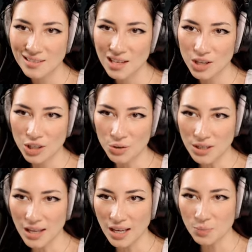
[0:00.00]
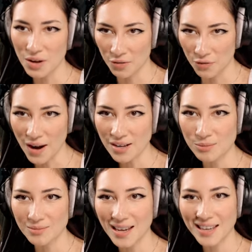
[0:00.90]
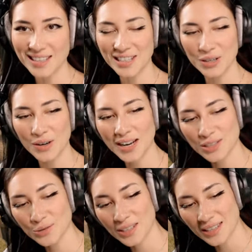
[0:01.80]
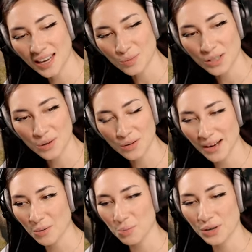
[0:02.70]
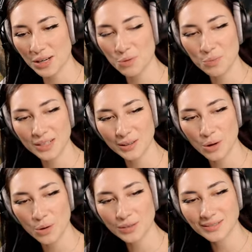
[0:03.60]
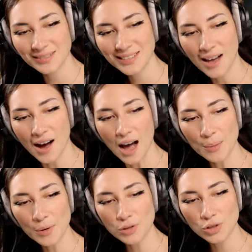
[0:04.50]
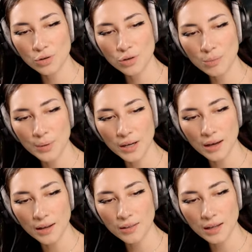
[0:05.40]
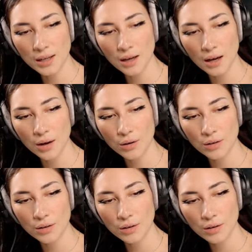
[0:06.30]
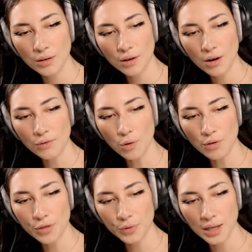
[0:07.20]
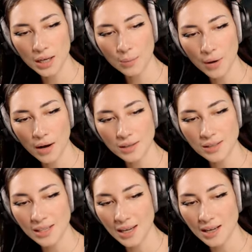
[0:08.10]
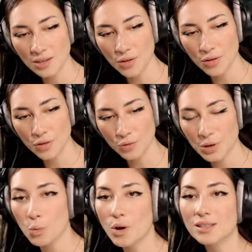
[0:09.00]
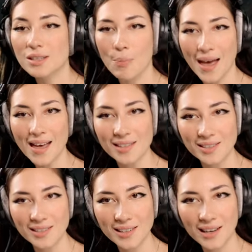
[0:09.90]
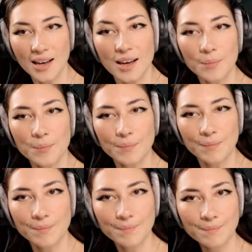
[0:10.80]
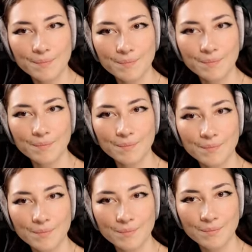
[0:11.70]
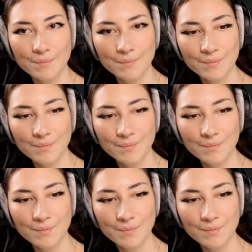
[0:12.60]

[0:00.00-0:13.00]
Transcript: You need the XP. Fight him. Thank you. I do need the XP, don't I? We're pretty we're pretty low. I'm not sure, but I think out of all three parts, DS3 was the best. Mm.